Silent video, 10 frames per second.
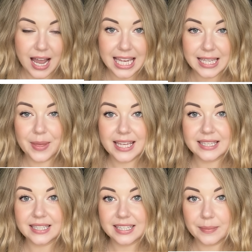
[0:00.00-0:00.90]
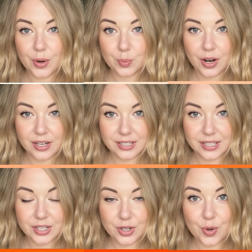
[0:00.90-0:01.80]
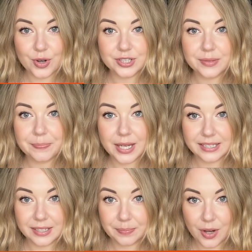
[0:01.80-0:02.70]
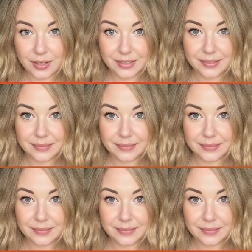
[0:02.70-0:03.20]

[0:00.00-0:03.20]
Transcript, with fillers: I explain it in simple words. Yours, Pixel Blonde.